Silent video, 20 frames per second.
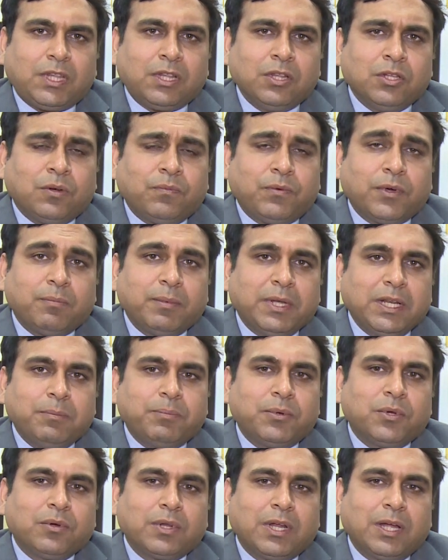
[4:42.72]
Now, for many
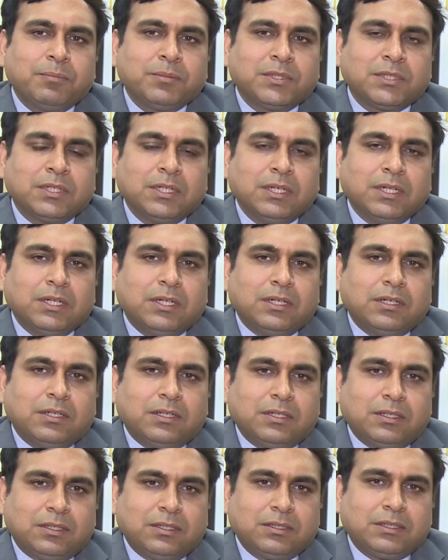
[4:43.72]
programs,
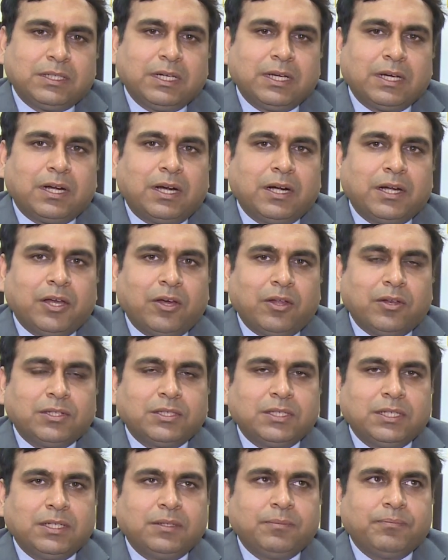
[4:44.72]
uh, say
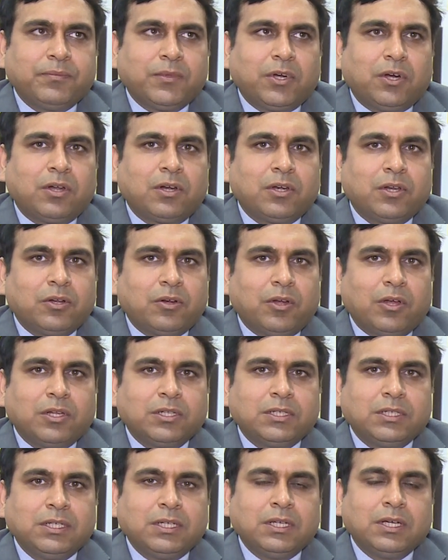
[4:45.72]
cardiology or
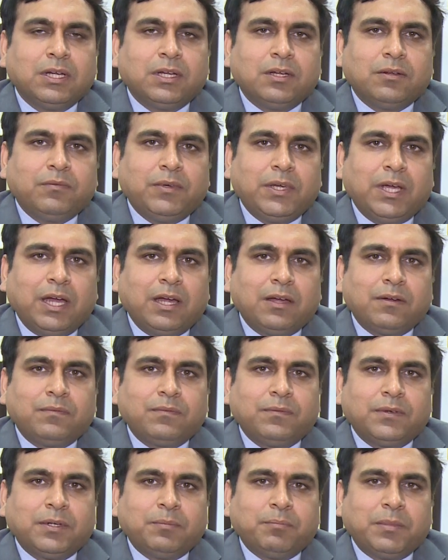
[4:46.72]
neurology, we
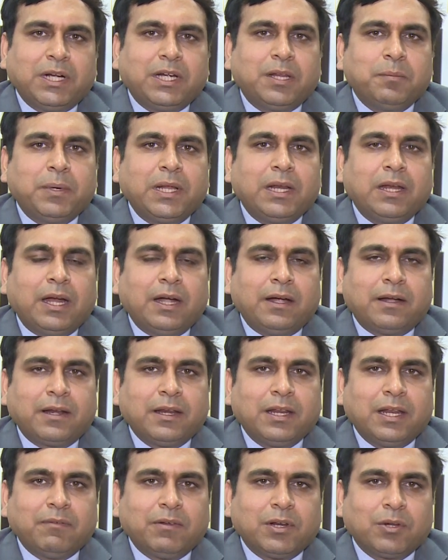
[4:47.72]
have uh, multiple
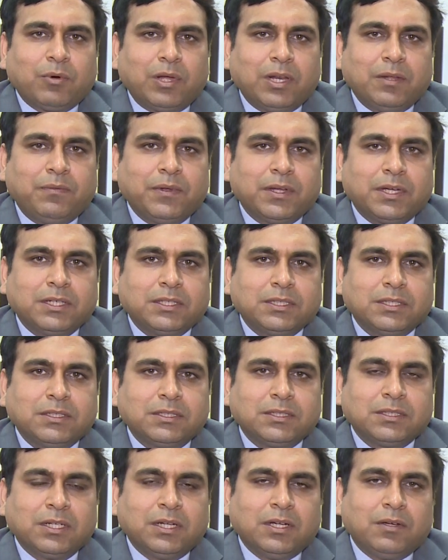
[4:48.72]
entry level
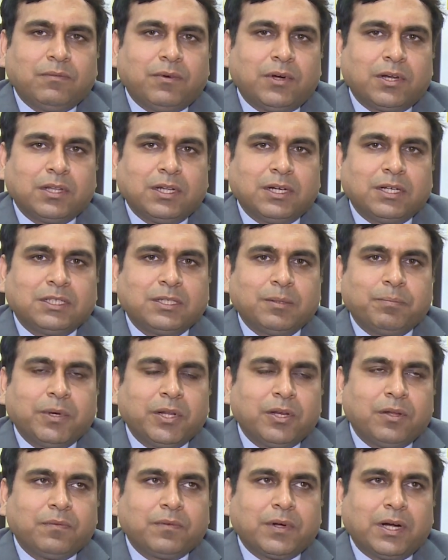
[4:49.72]
qualifications. For the
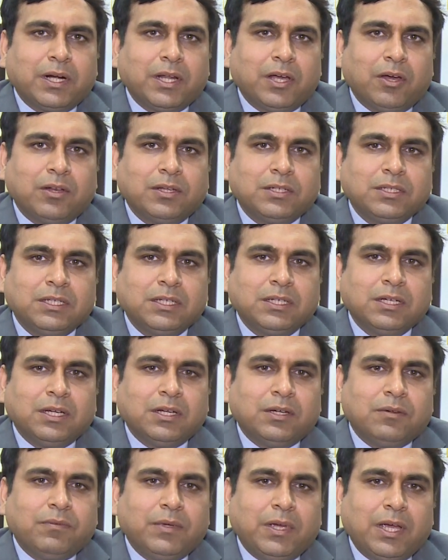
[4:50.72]
discipline of cardiology,
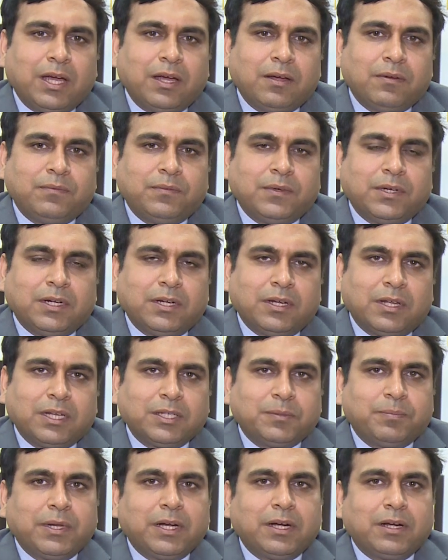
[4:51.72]
we have uh,
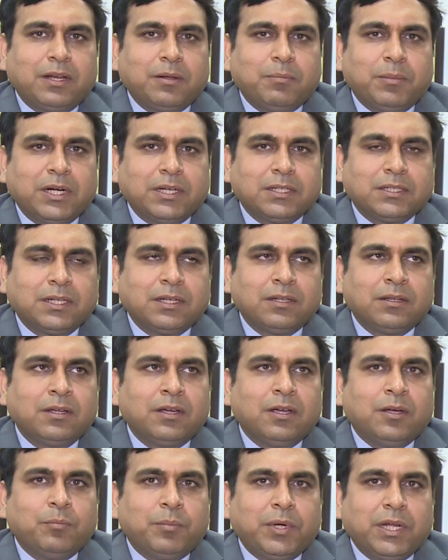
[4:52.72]
respiratory medicine,
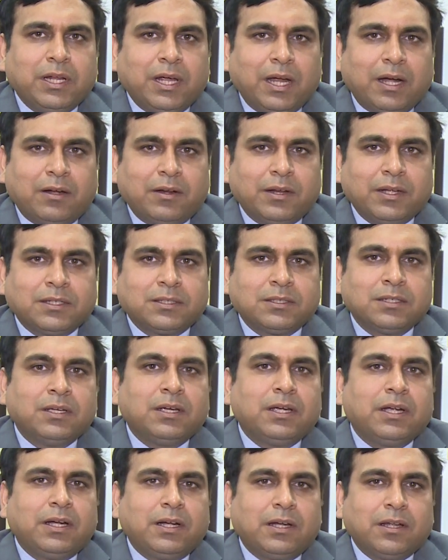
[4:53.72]
pediatrics,
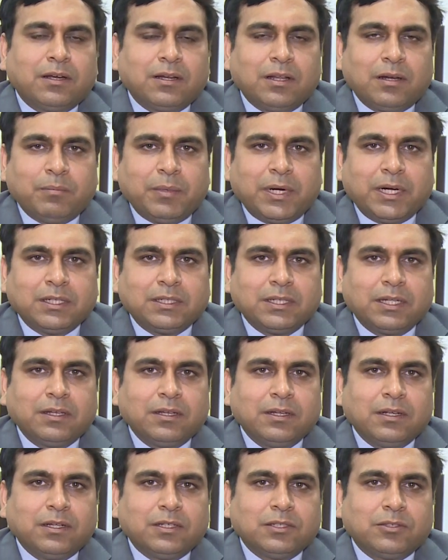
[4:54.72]
internal medicine.
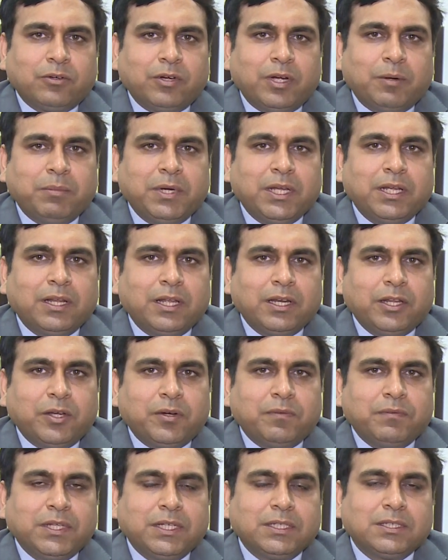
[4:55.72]
So, MD in any
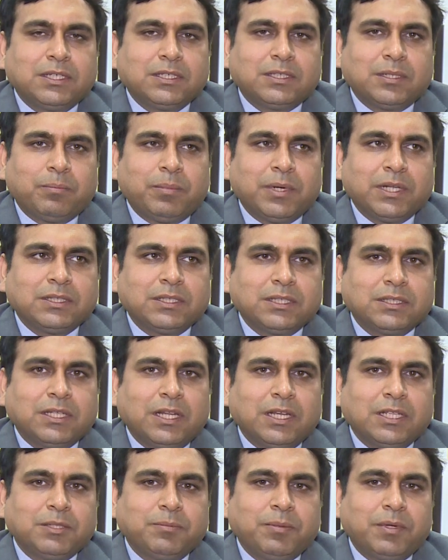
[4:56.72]
of these disciplines is
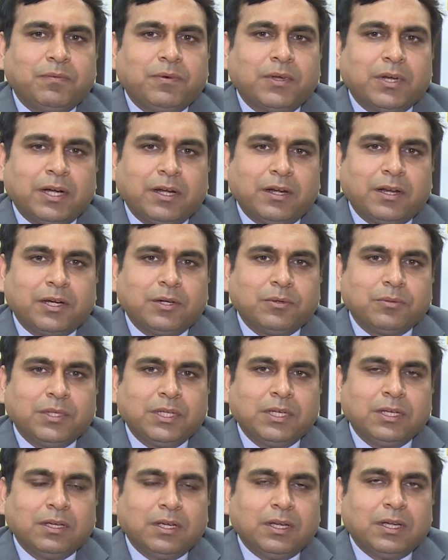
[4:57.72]
eligible for entry to
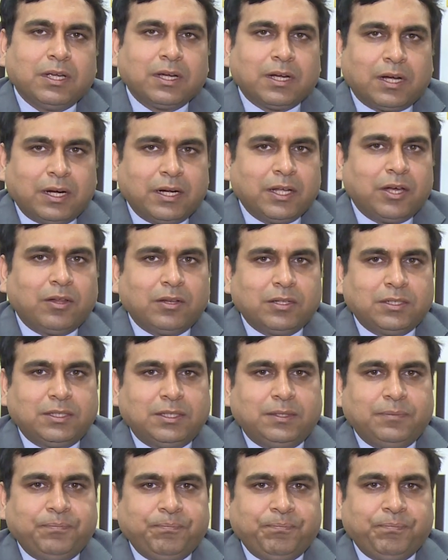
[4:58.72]
the
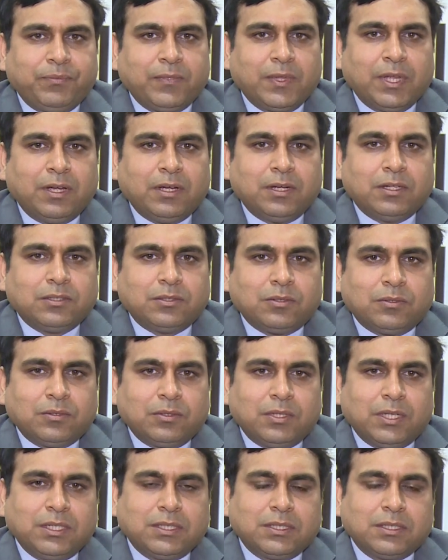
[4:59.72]
cardiology. So,
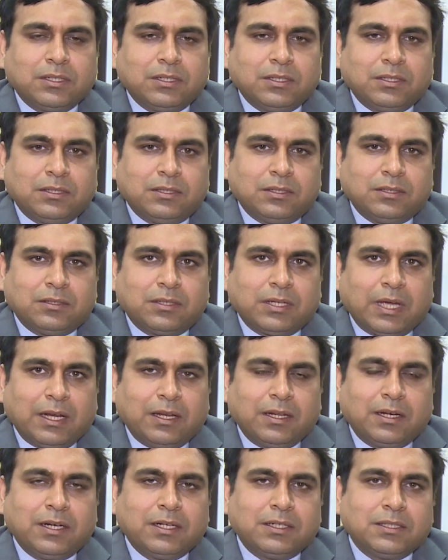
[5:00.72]
these uh,
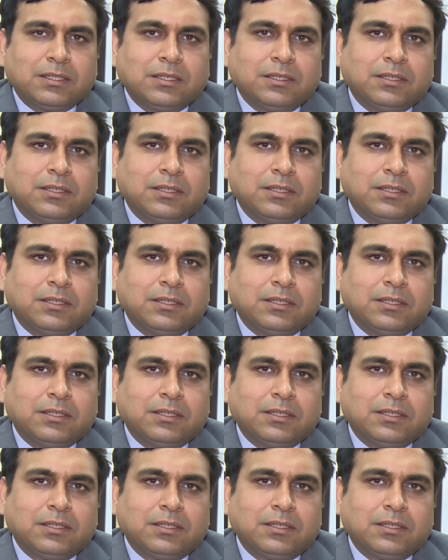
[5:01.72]
candidates